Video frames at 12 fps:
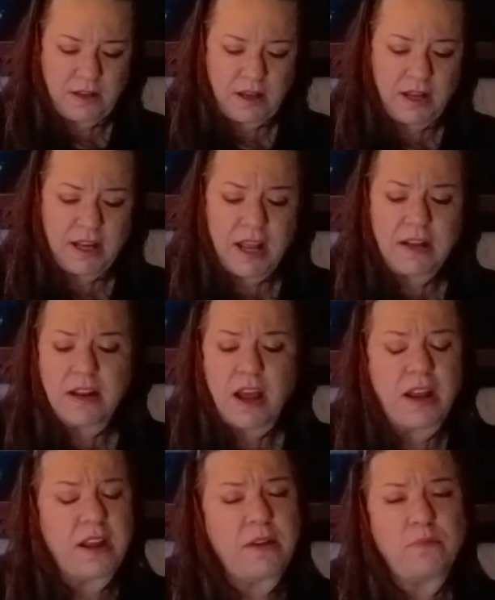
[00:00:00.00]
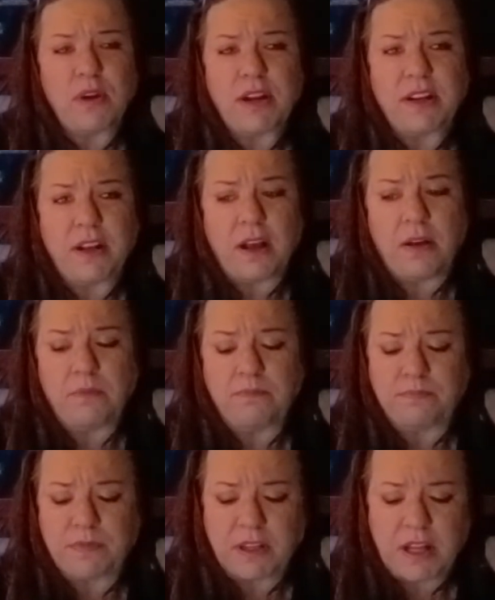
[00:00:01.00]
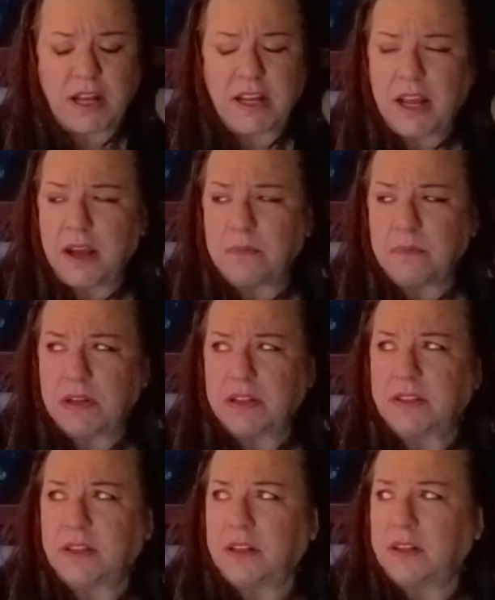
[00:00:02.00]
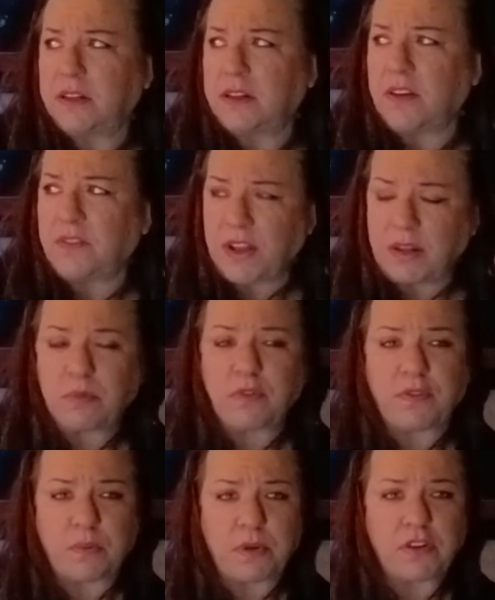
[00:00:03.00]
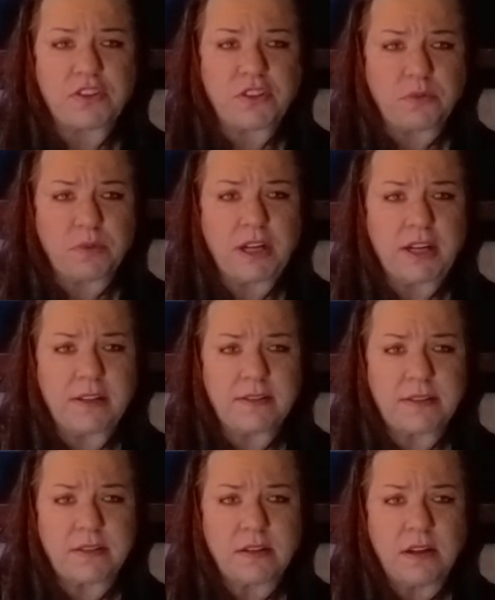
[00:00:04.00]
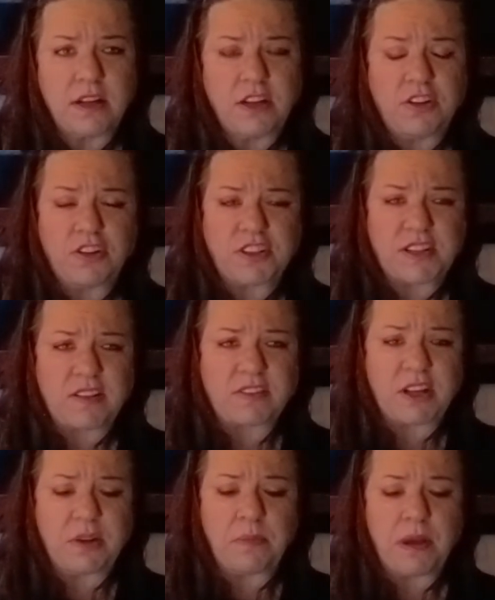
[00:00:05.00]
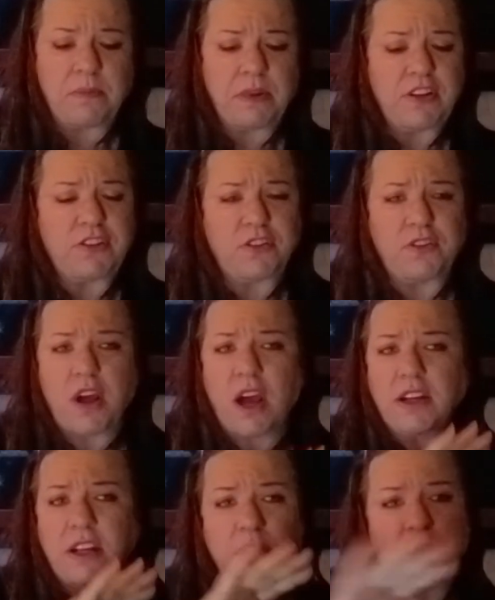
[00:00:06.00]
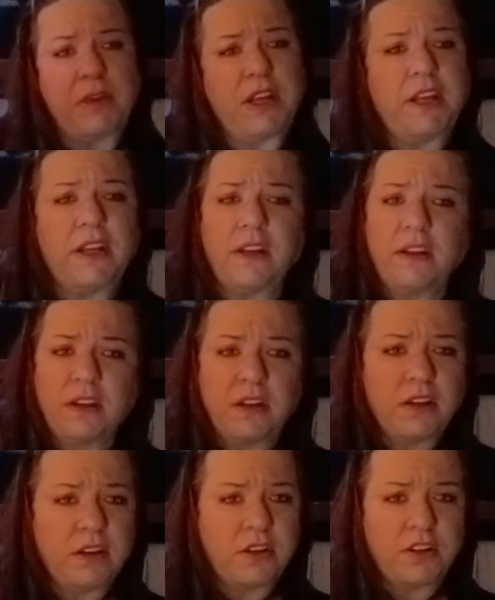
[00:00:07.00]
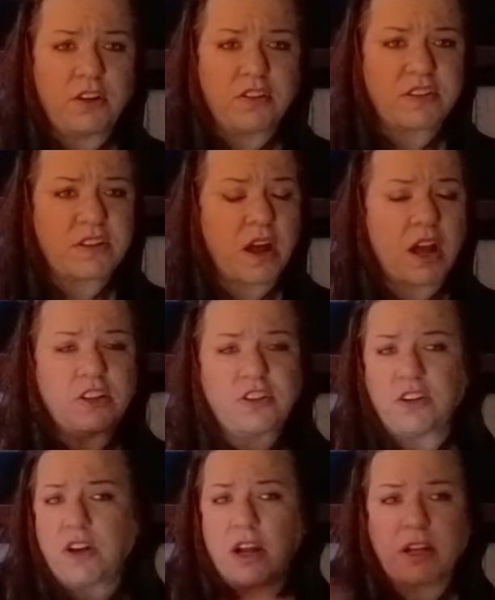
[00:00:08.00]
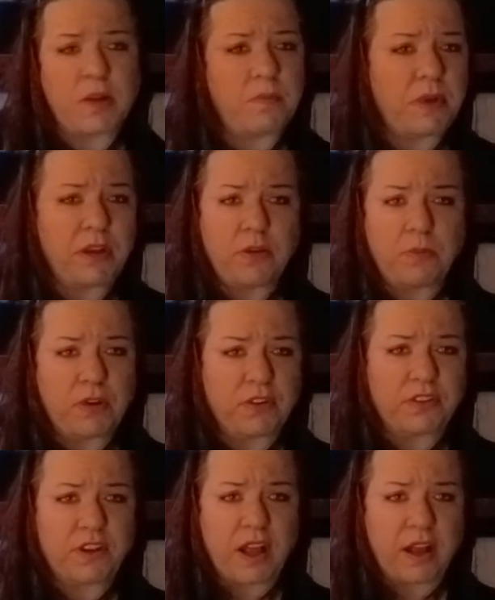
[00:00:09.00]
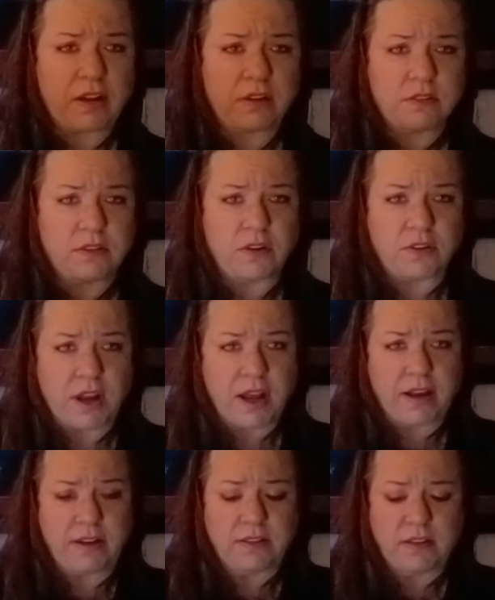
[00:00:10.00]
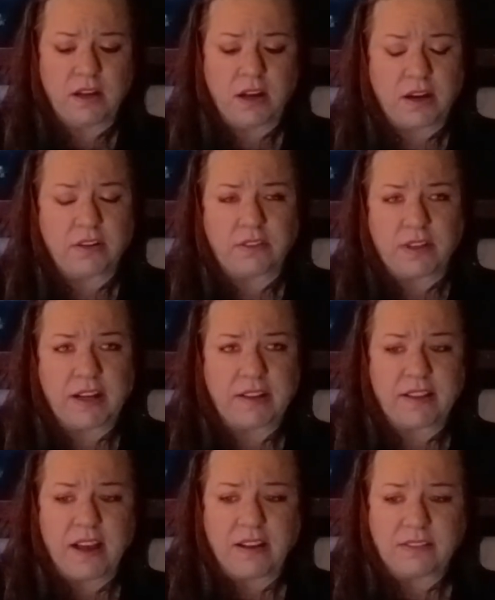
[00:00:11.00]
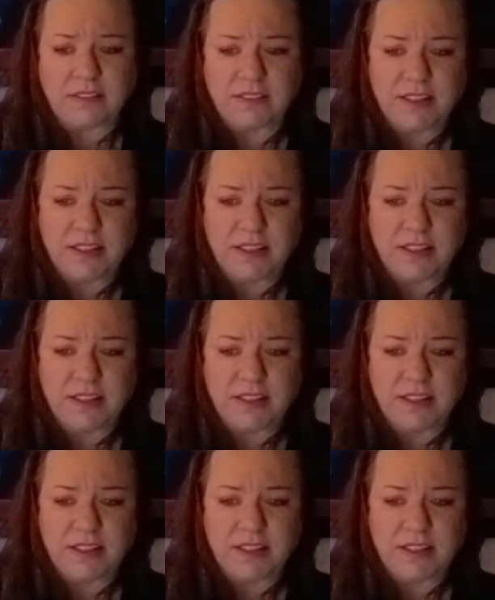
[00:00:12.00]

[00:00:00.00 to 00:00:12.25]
Again, I am ready. I am available for personal readings. You just have to email me. Do not give me your sign. Do not give me your birthday. Okay? I don't like that.